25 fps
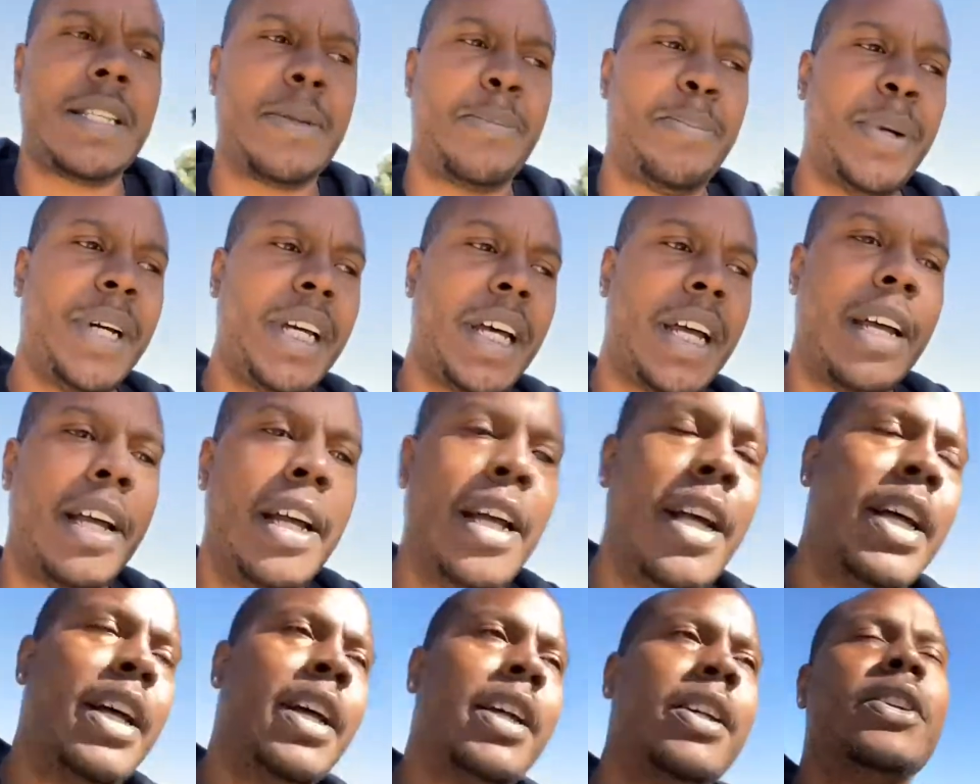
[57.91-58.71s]
But
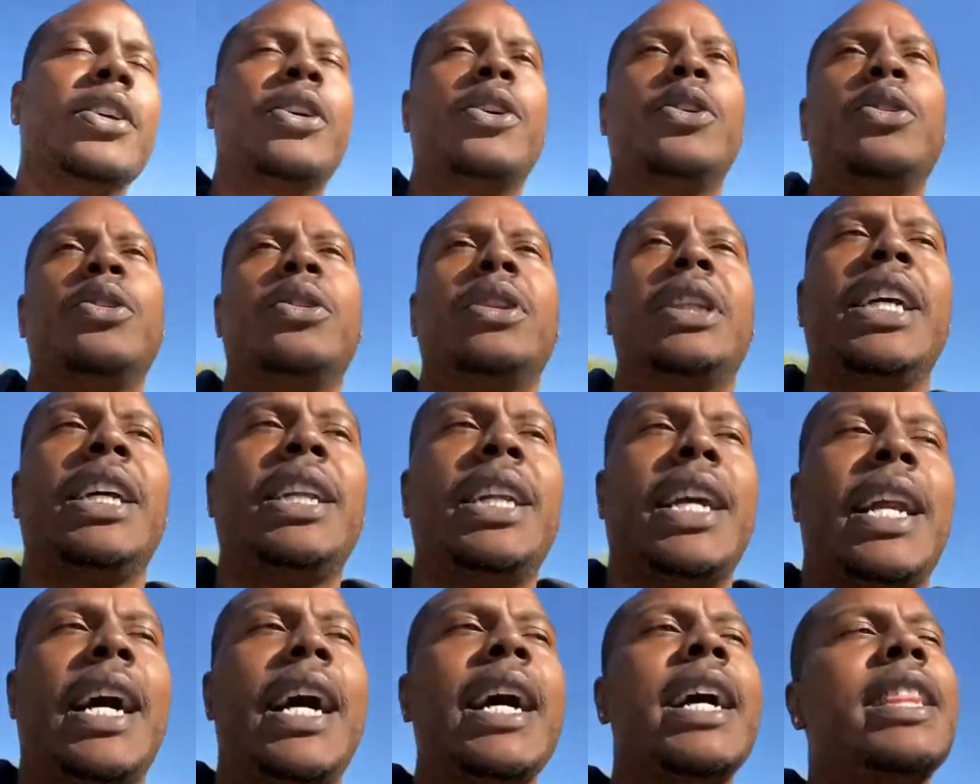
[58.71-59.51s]
the cool thing
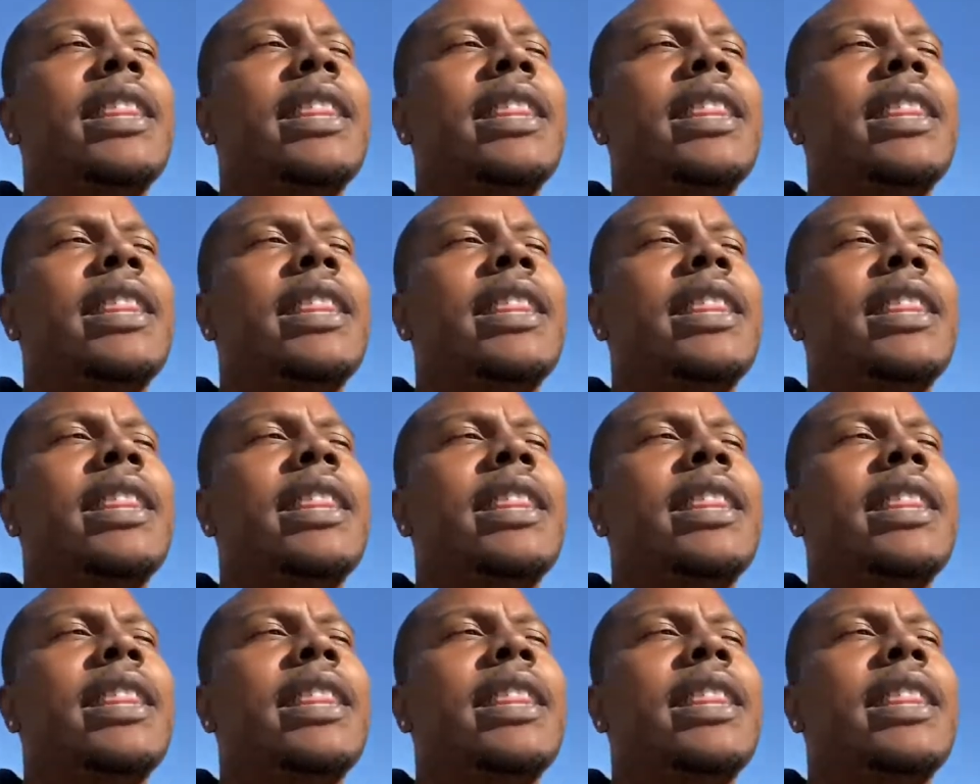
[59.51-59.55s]
that I